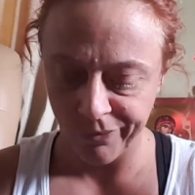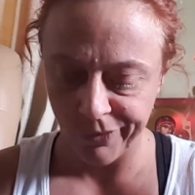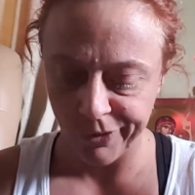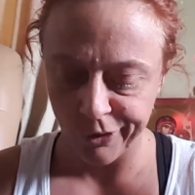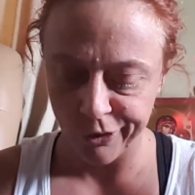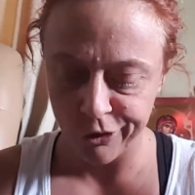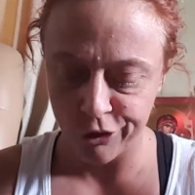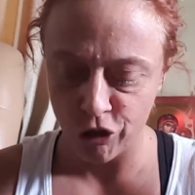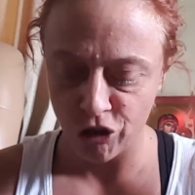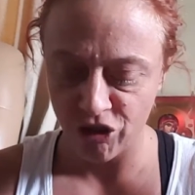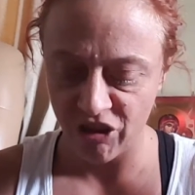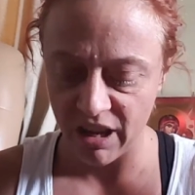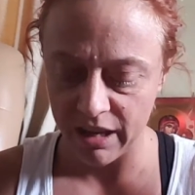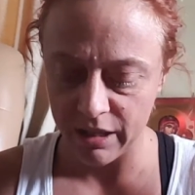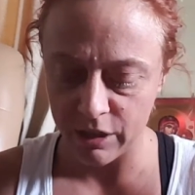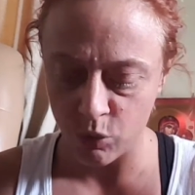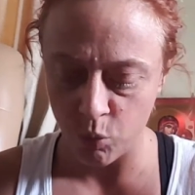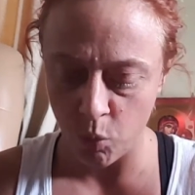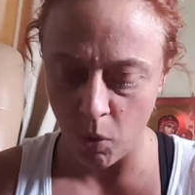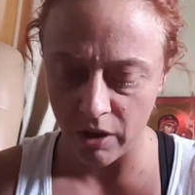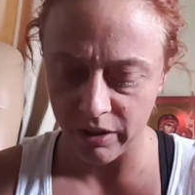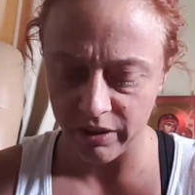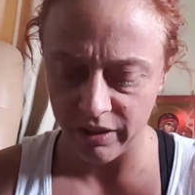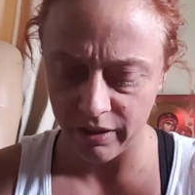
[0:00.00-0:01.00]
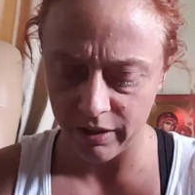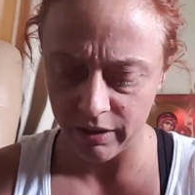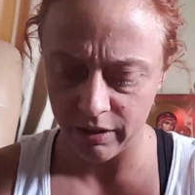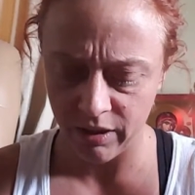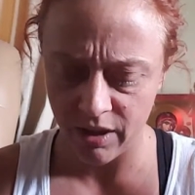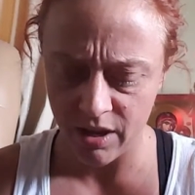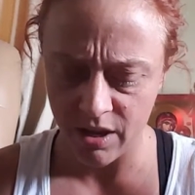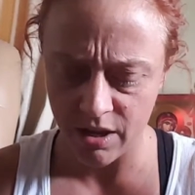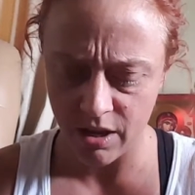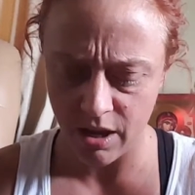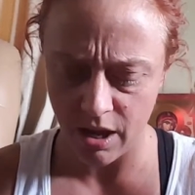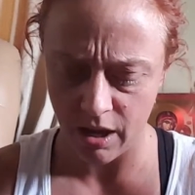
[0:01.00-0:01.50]
So that's what they're
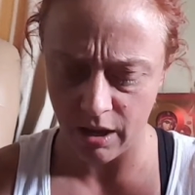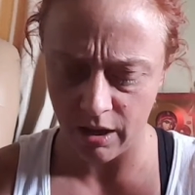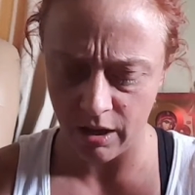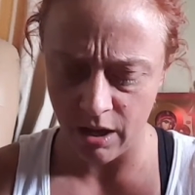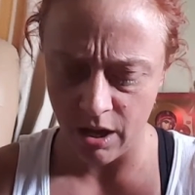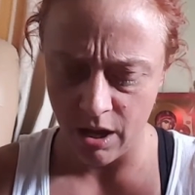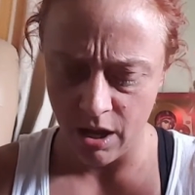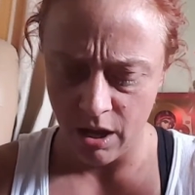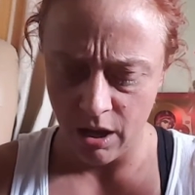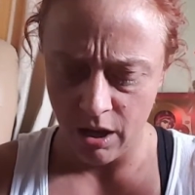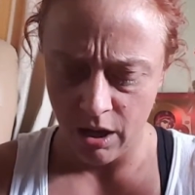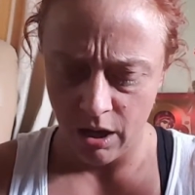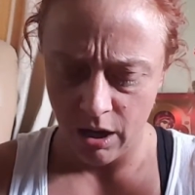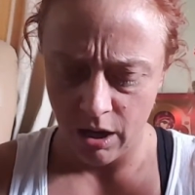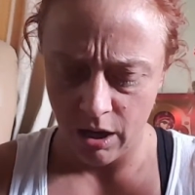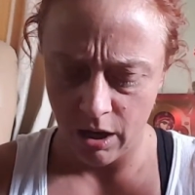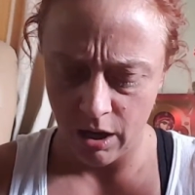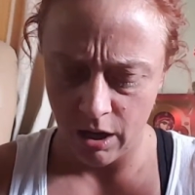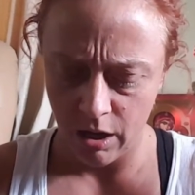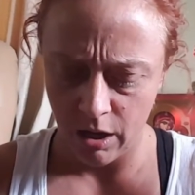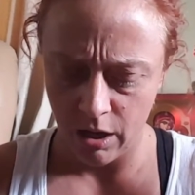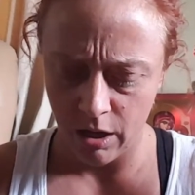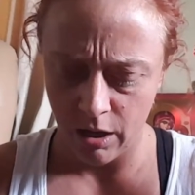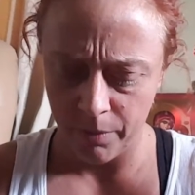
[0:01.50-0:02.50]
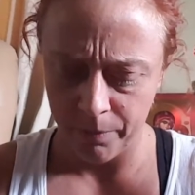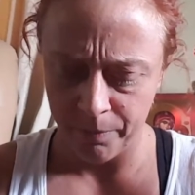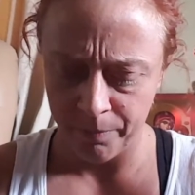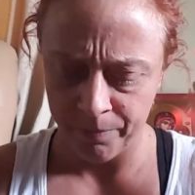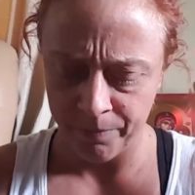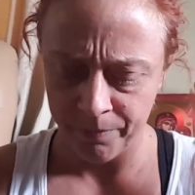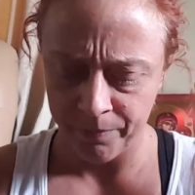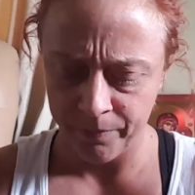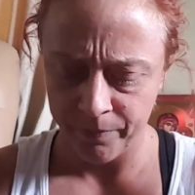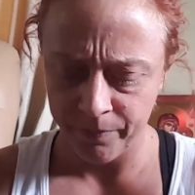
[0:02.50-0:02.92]
thinking when